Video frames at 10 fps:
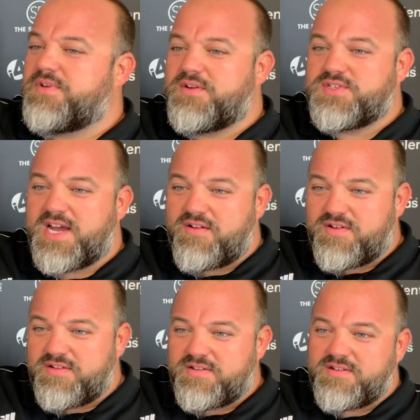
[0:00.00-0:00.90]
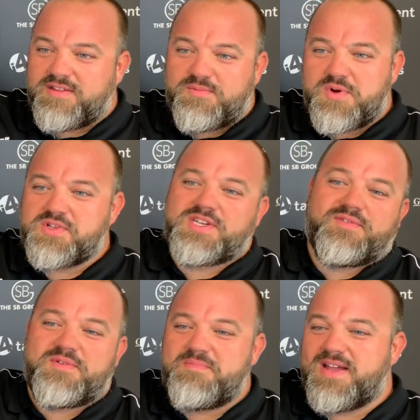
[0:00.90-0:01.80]
knows Aaron; they'd worked
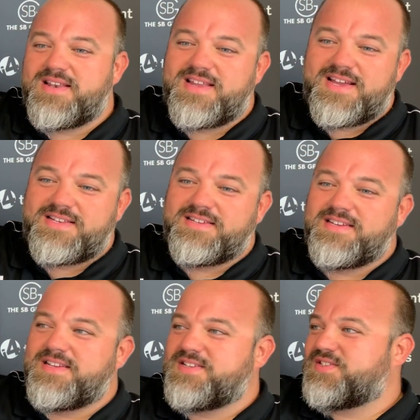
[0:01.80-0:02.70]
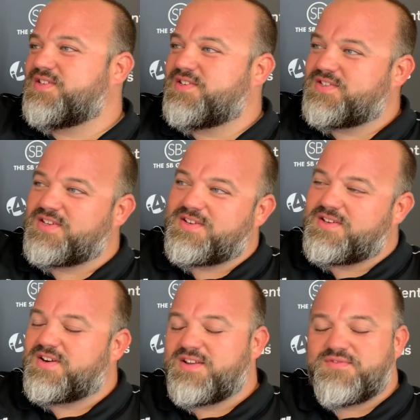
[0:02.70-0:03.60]
together at Maidenhead, so so
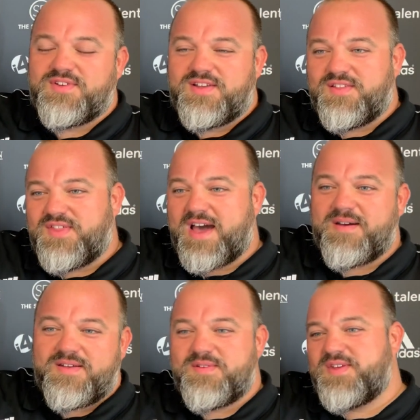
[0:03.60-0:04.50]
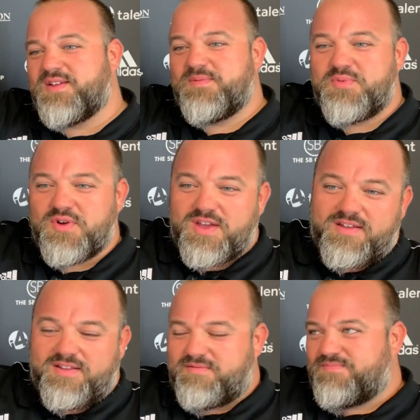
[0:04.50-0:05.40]
kind of that you know he put
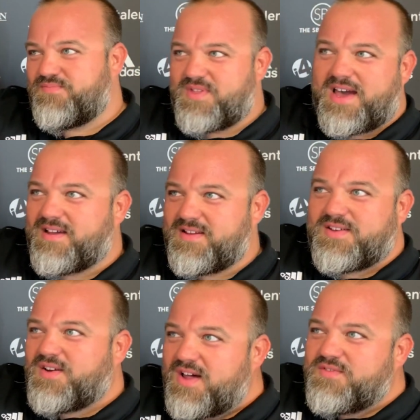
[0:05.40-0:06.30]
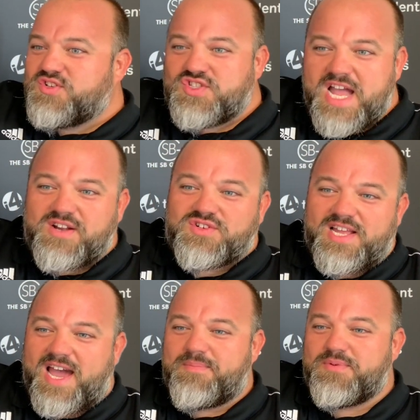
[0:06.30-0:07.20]
that kind of just
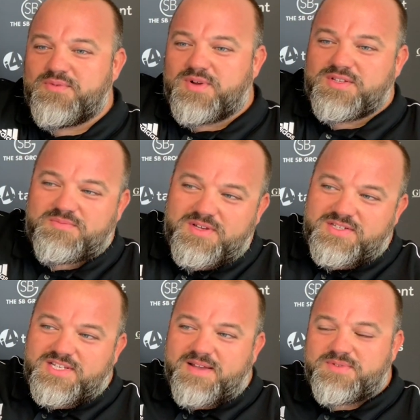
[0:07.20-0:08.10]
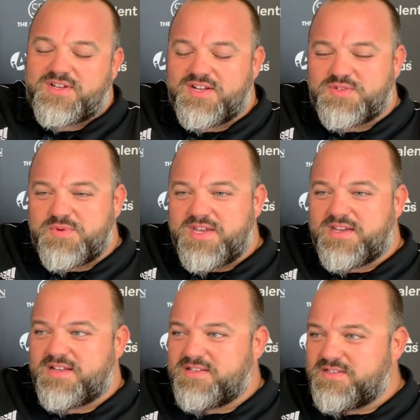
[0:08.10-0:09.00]
naturally happened once me and Sam started
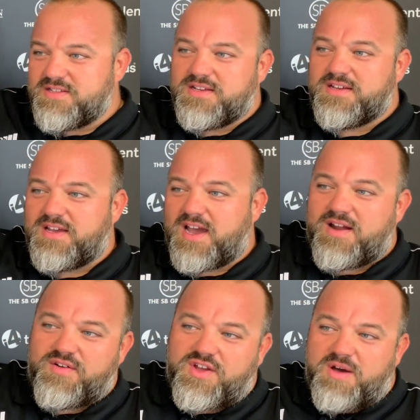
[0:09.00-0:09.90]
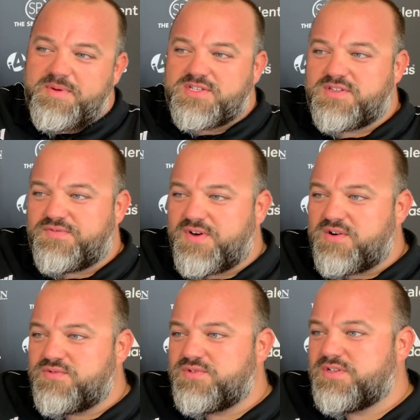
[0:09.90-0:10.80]
speaking. Aaron come into the
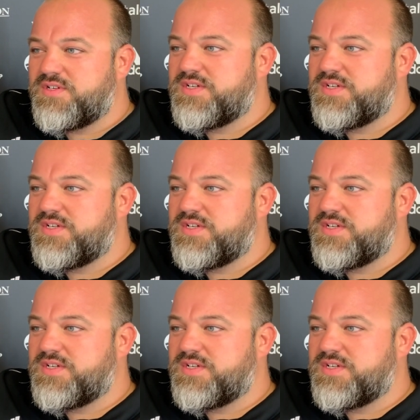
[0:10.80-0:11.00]
fold.